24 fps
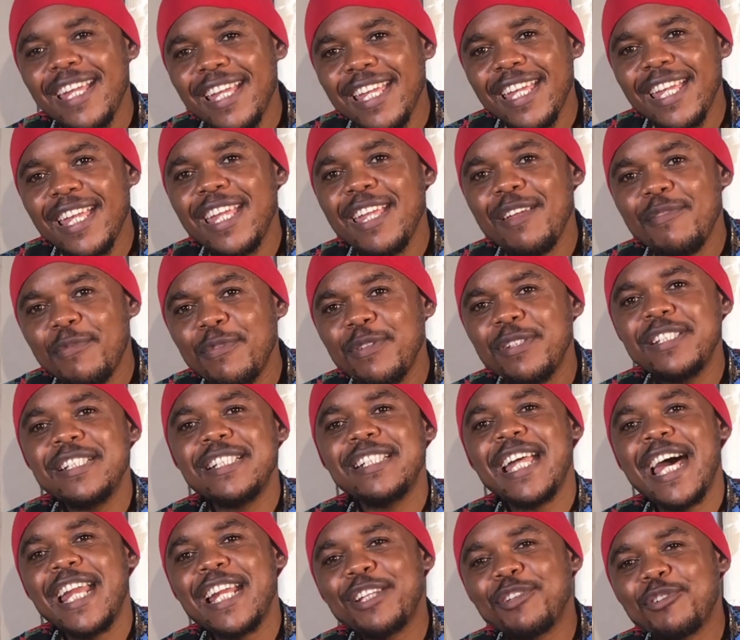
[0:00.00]
even the
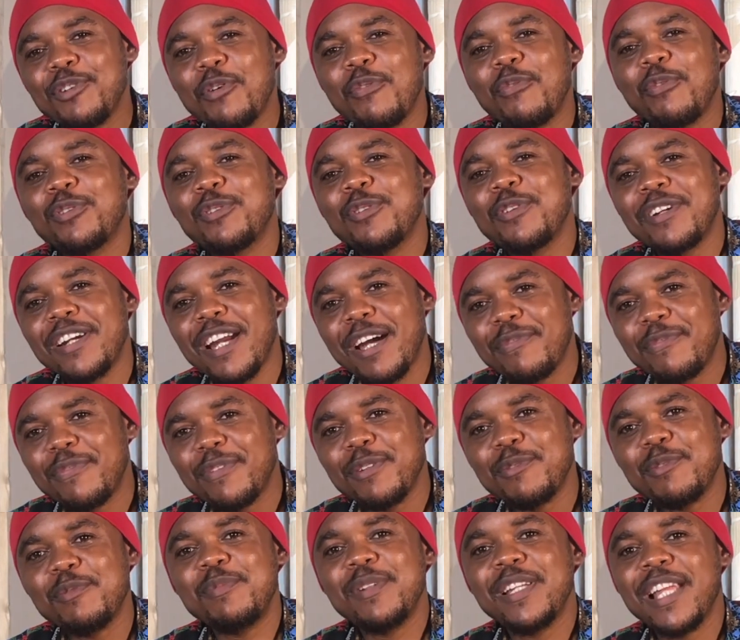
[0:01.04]
director of photography
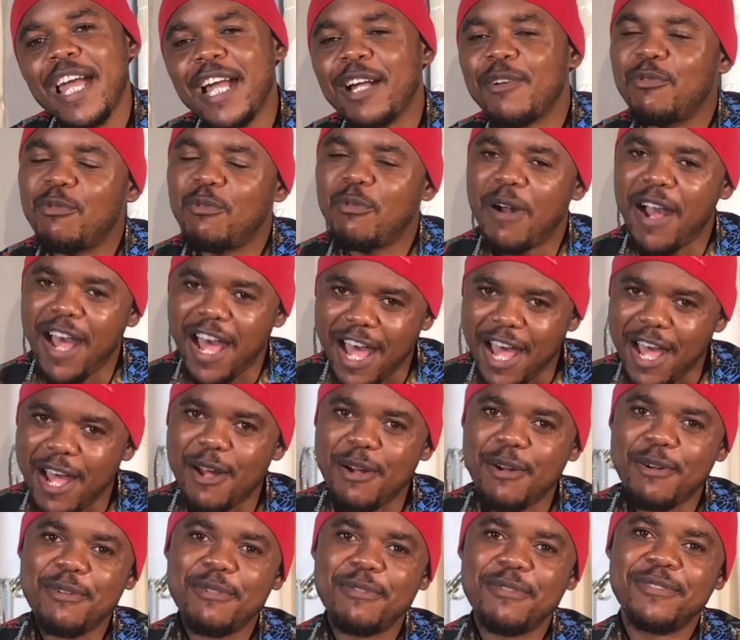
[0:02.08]
will be like, wow,
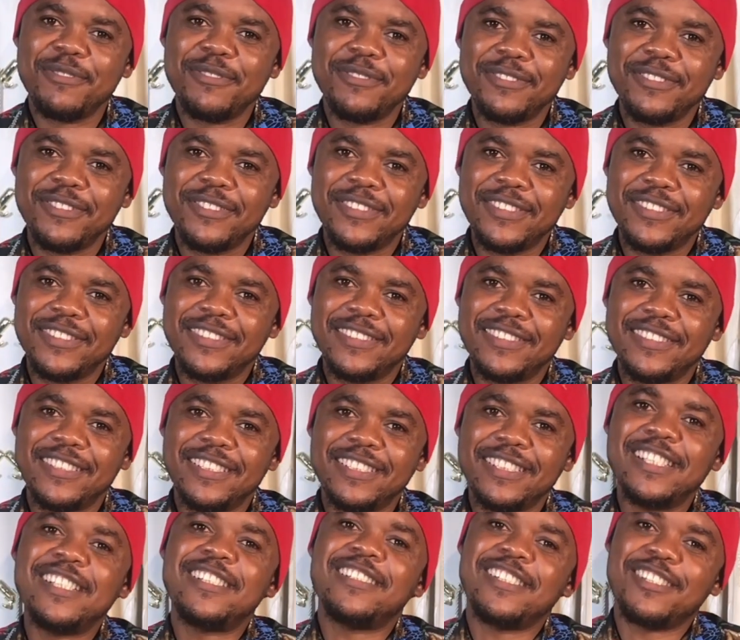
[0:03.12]

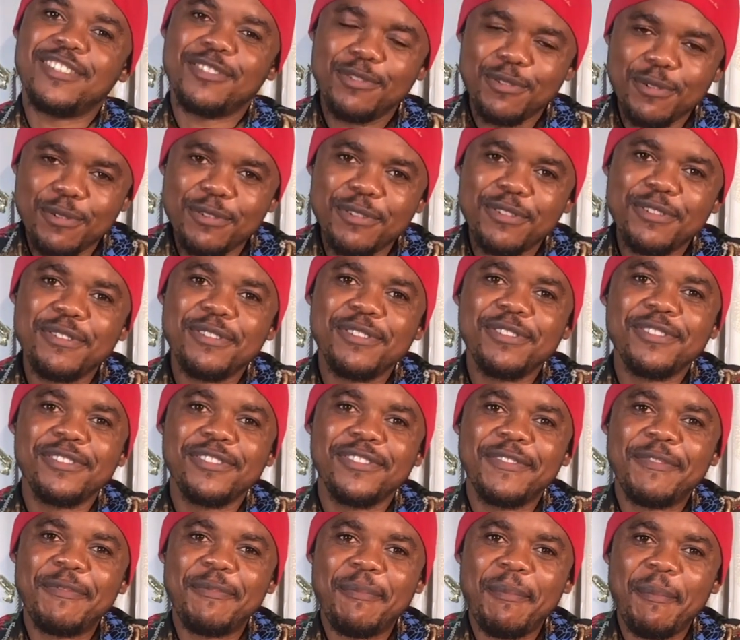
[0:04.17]
this is good.
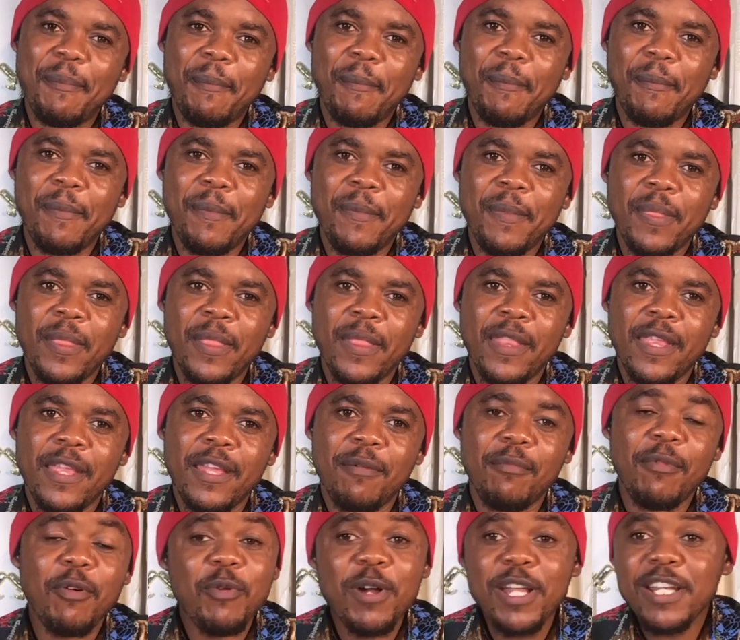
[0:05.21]

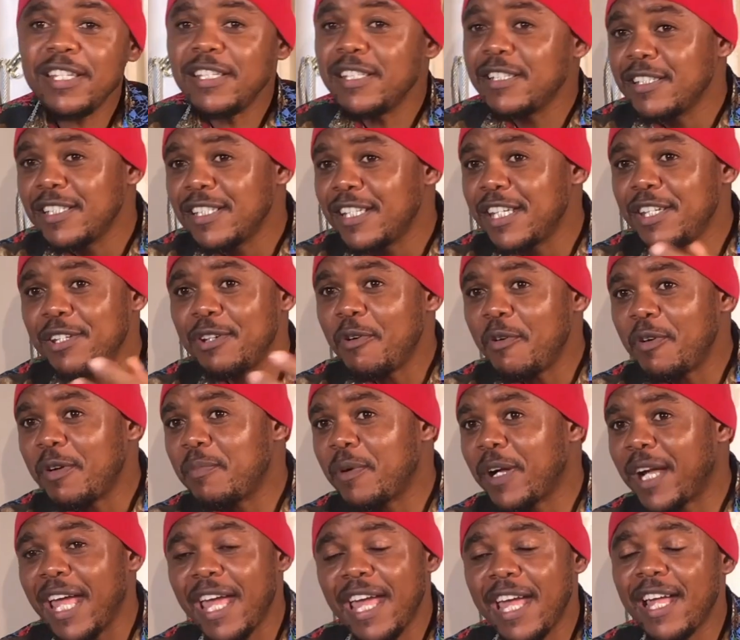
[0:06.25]
But when you don't
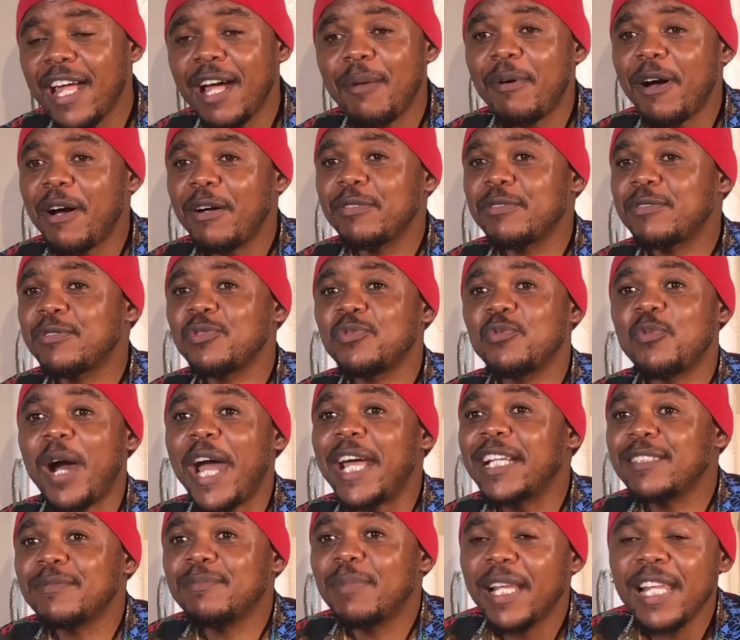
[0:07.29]
care about
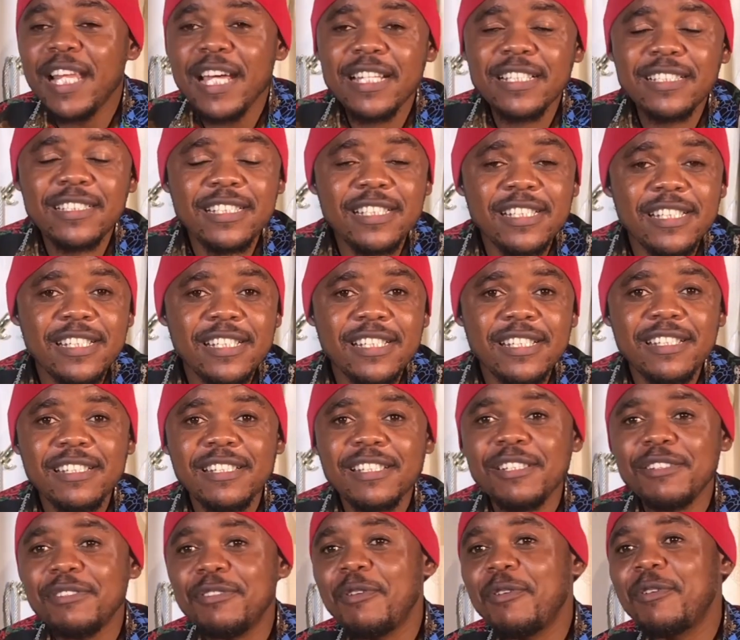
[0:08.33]
white balancing,
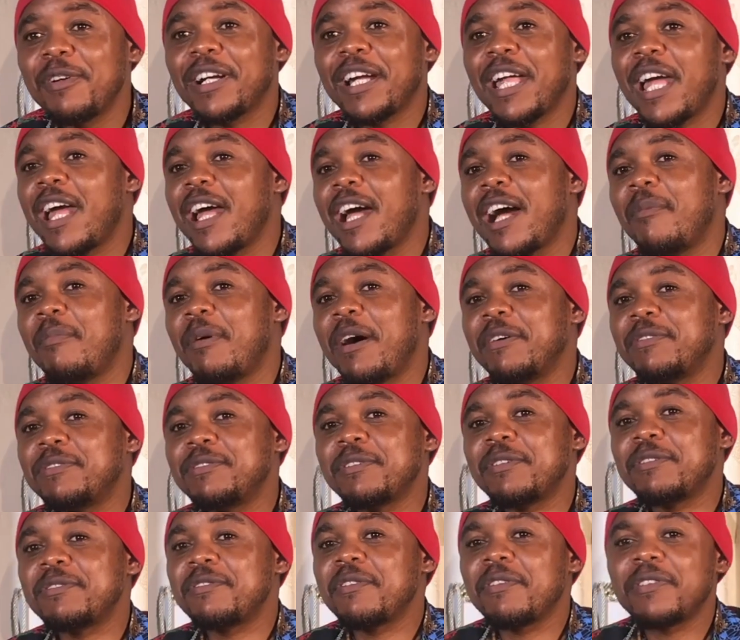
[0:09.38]
you don't care about your
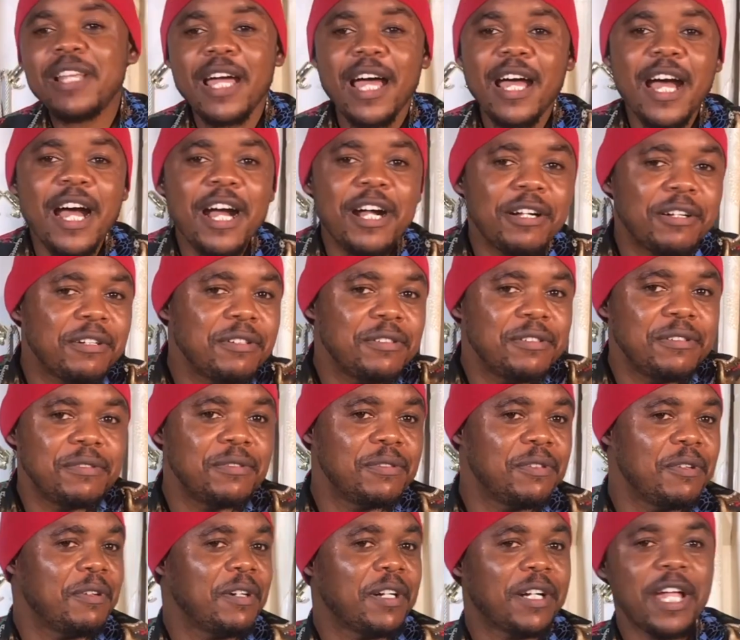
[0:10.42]
shutter angle, you
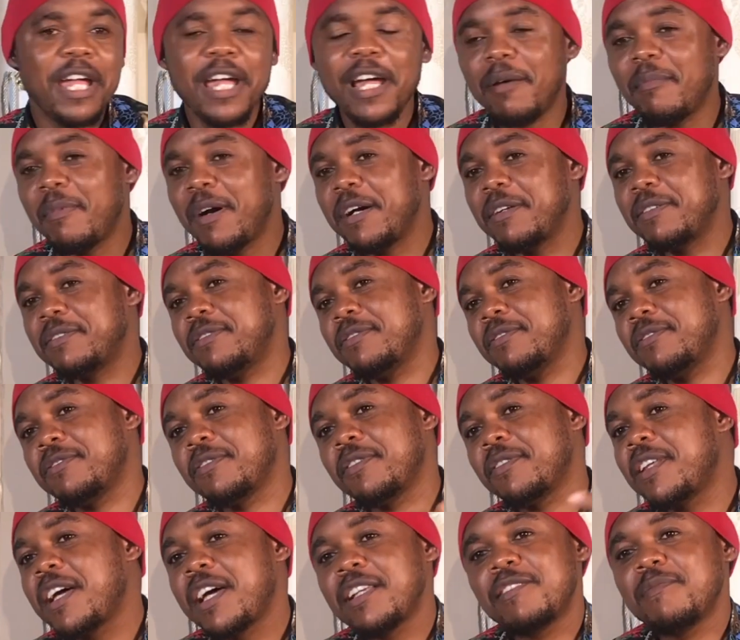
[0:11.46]
don't care about your
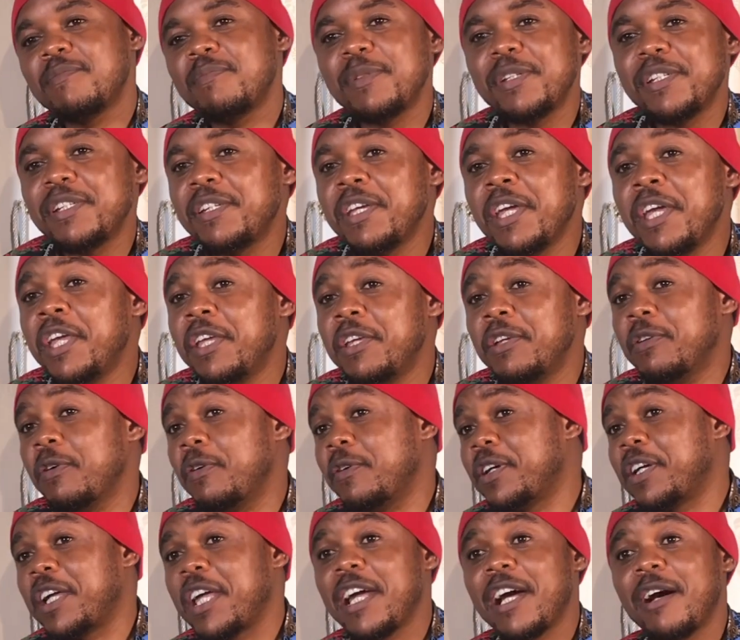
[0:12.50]
shutter speed, you don't
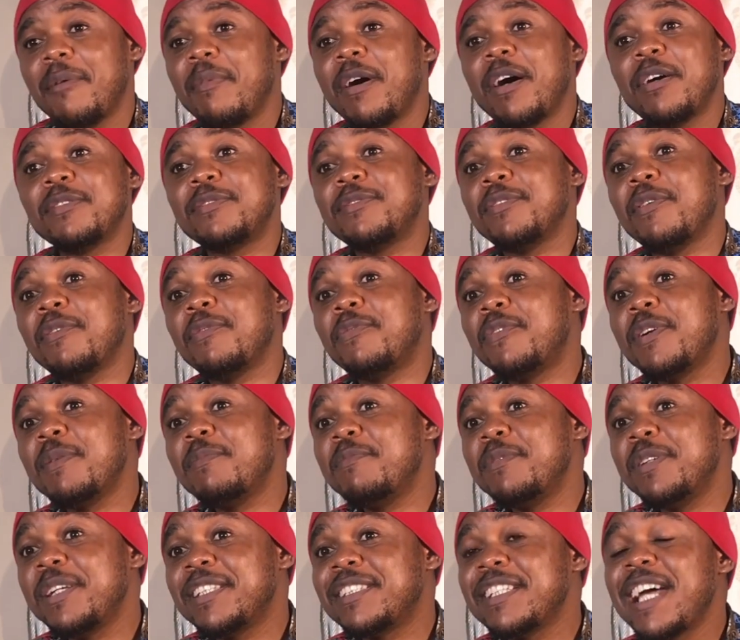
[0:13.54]
care about your frame
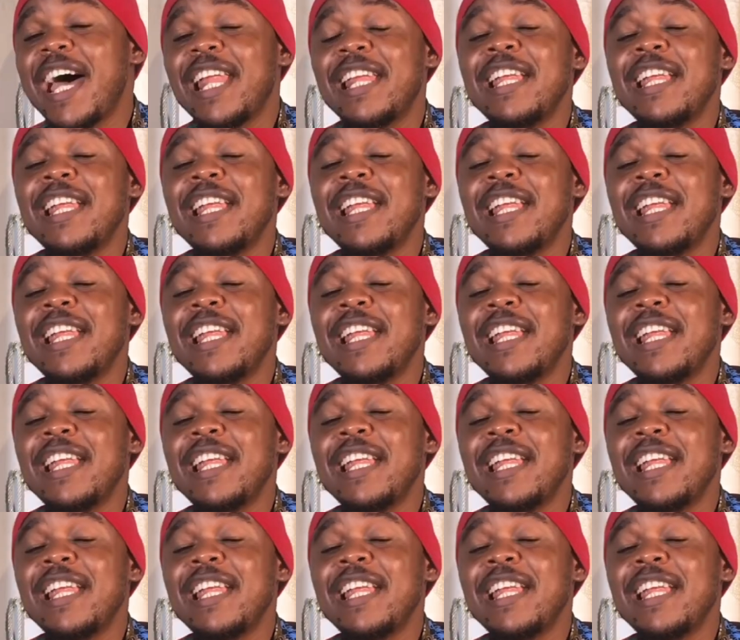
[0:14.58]
rate. And